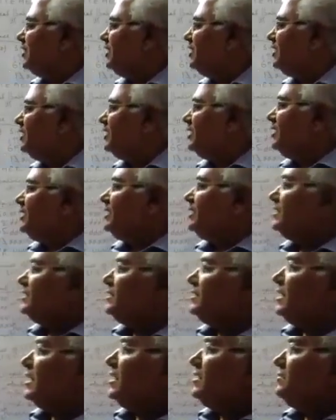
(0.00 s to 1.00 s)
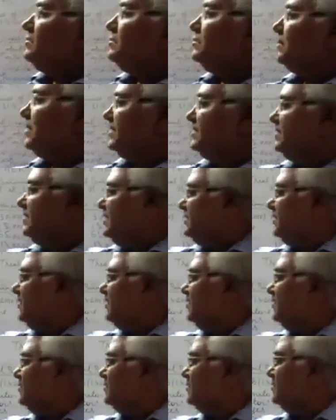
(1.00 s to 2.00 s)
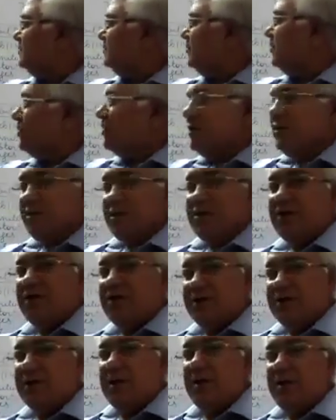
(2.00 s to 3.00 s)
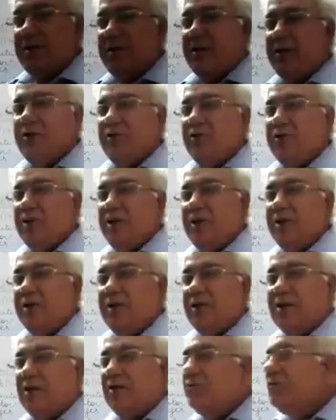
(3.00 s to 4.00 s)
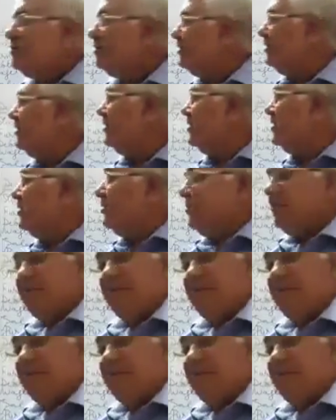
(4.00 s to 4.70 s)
okay. Then purchases, because it was debited to trading account,